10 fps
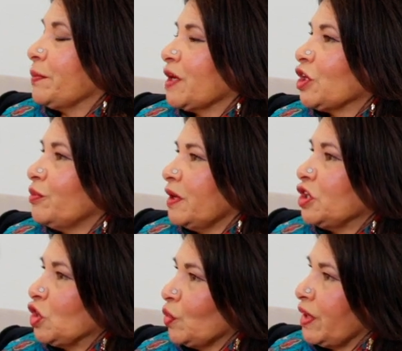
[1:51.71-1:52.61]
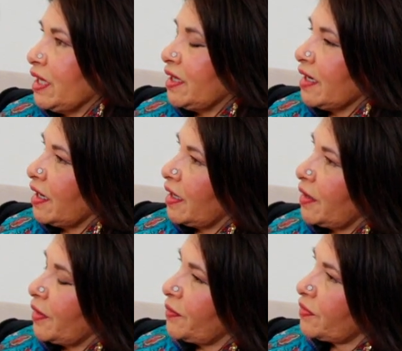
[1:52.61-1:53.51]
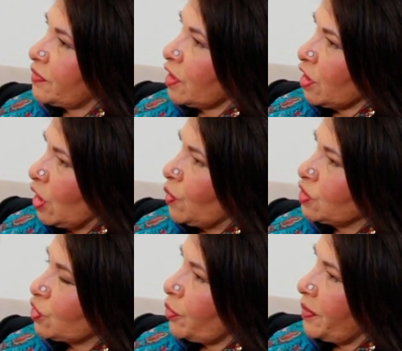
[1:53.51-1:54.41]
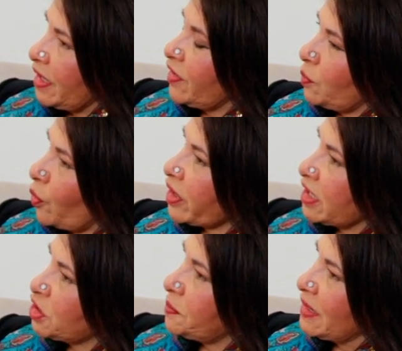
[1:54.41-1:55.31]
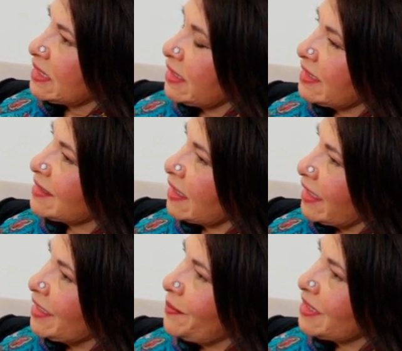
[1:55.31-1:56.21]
but you've been doing the loans or being in the mortgage business, the lending